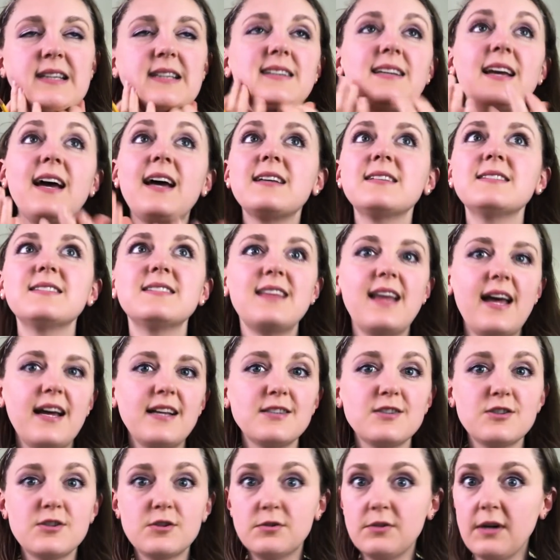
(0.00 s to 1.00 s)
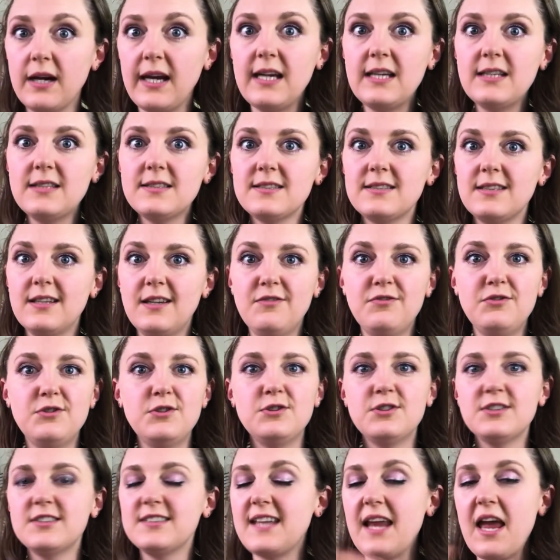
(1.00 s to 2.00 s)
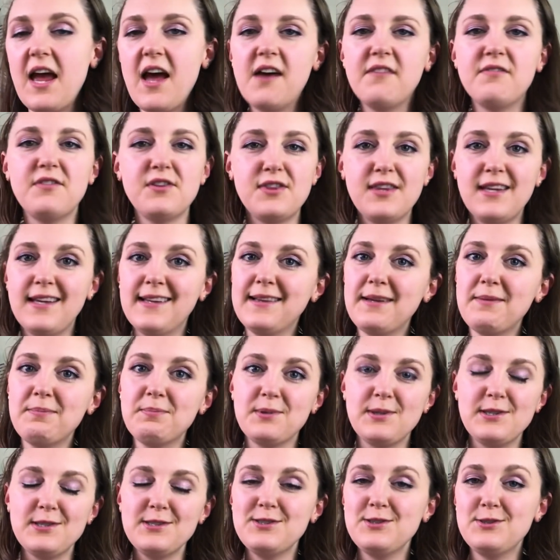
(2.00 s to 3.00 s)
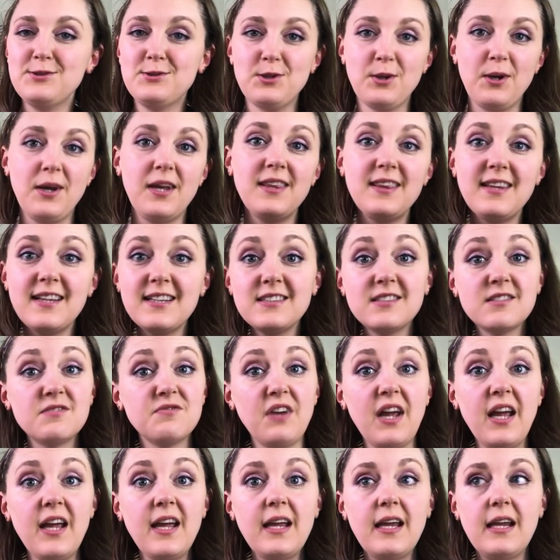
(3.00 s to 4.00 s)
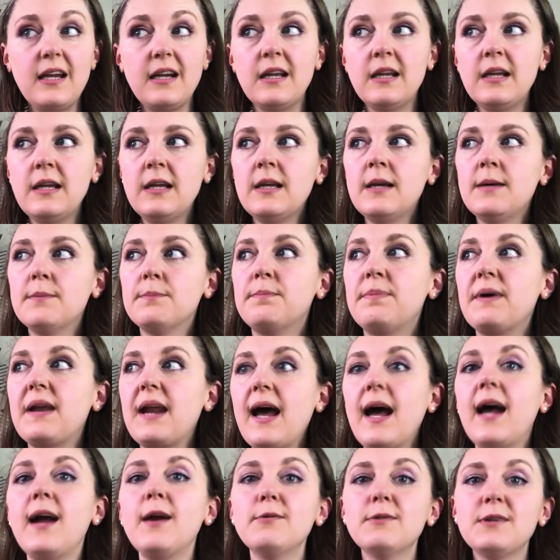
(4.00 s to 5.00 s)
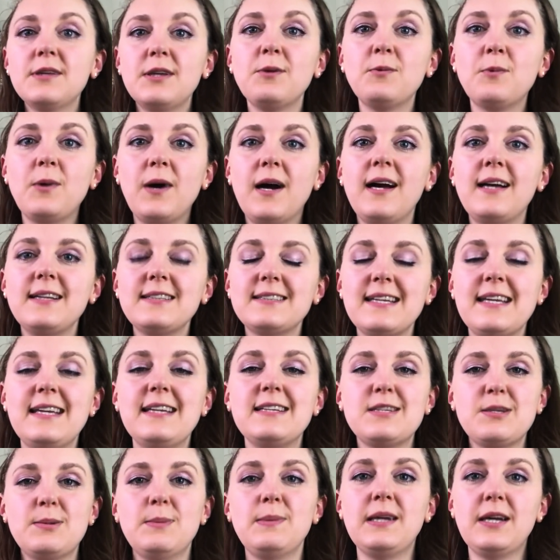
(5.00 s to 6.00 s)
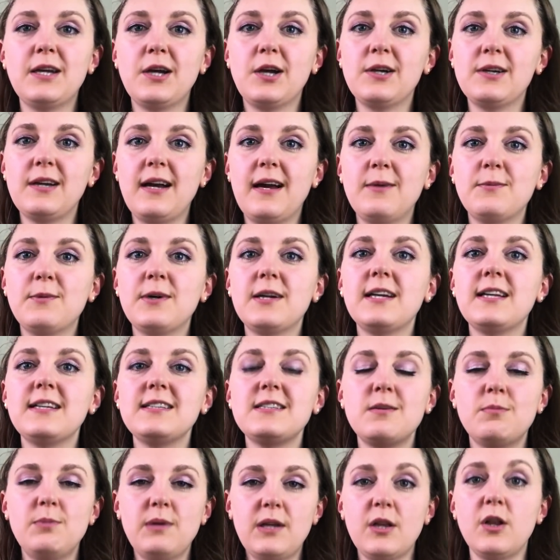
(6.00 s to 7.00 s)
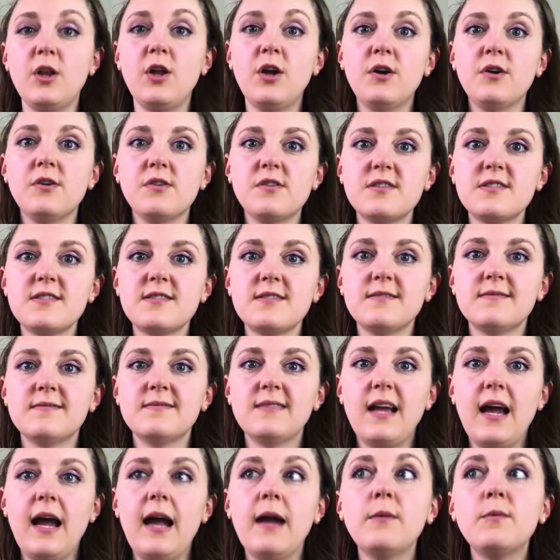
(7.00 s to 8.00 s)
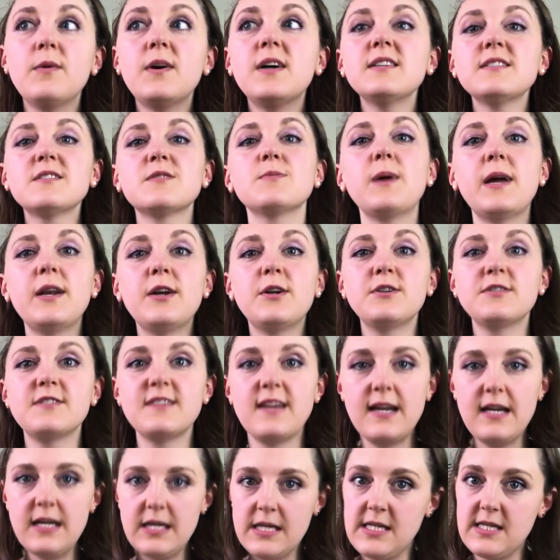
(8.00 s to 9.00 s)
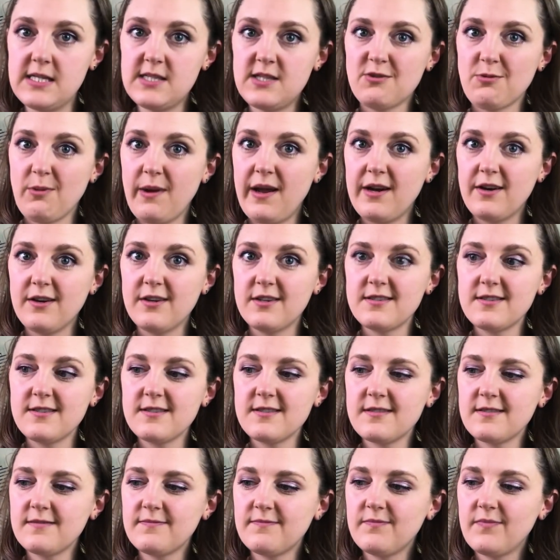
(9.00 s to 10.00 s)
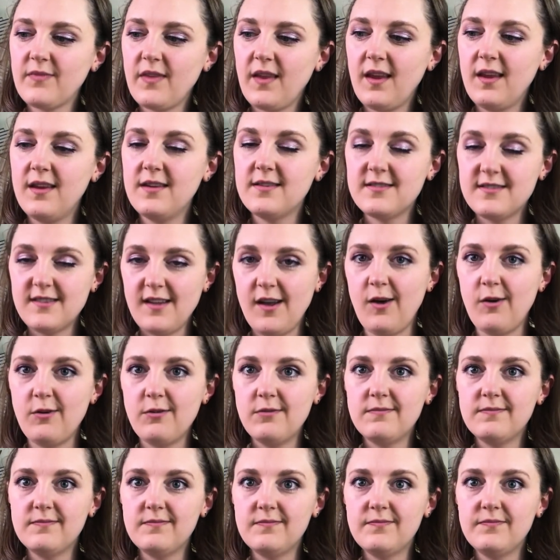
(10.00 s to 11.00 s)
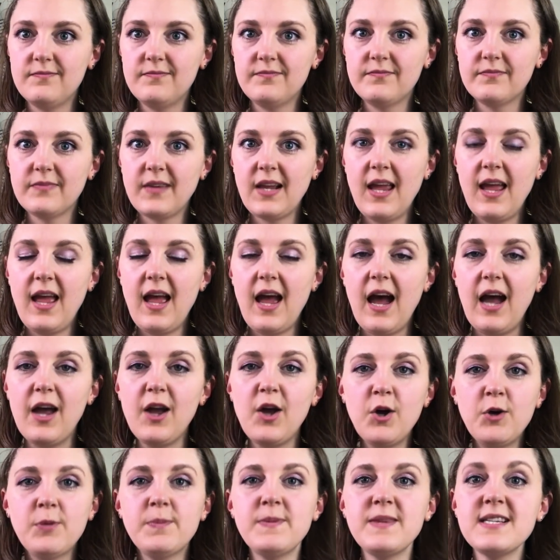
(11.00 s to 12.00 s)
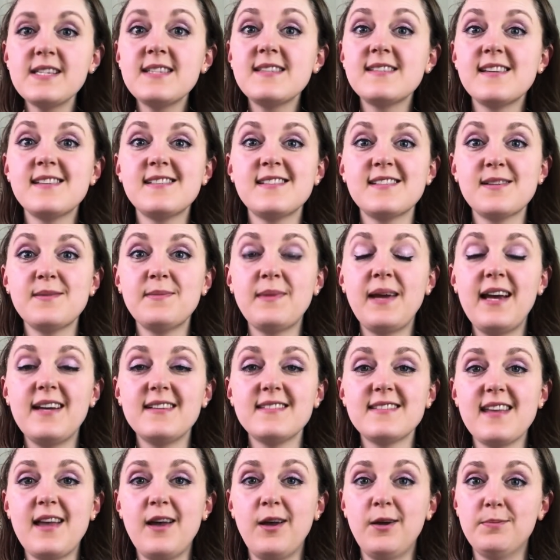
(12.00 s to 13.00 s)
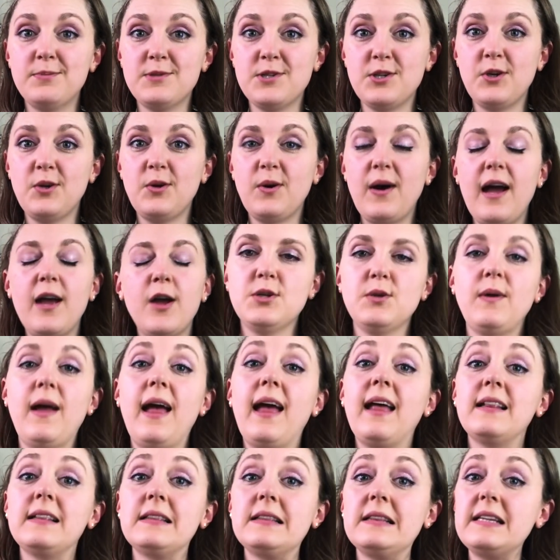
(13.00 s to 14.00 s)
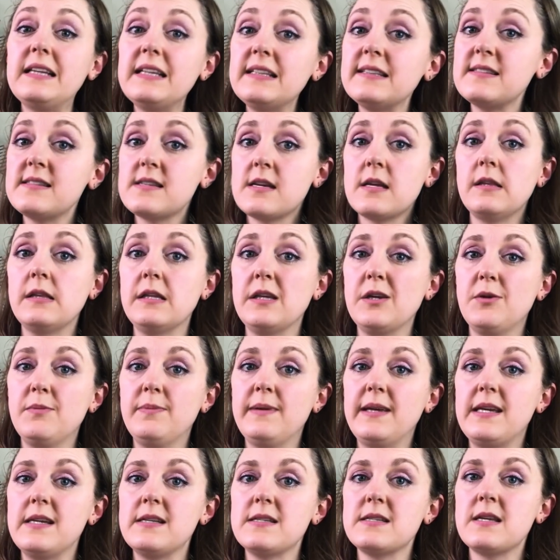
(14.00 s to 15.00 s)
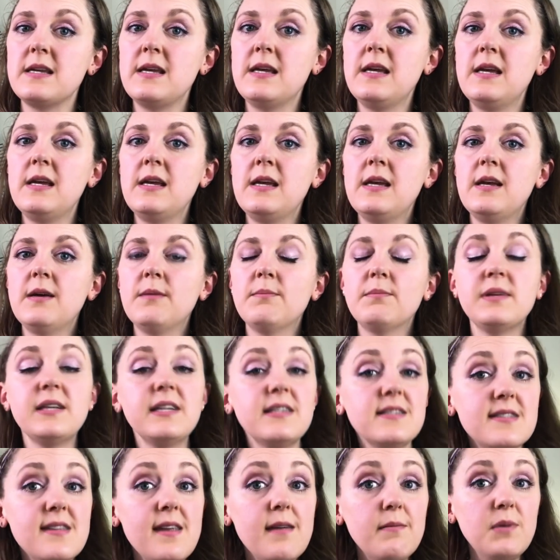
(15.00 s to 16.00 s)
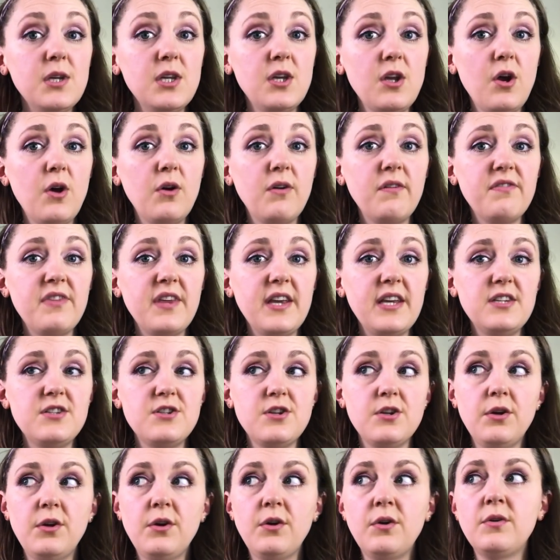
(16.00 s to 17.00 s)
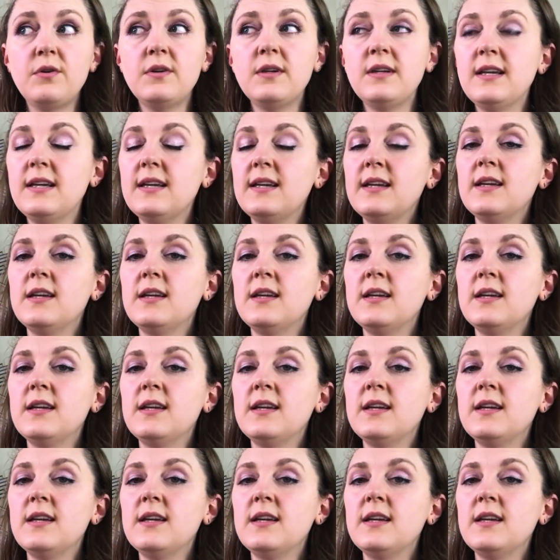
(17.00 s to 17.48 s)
Yes, that's great. If you just have a thing that brings you joy, that's fine. But I really want it to be I want it to be clothes. I want sweaters, I need sweaters. So, I hope this system has helped you at least a little bit. Please let me know if they do.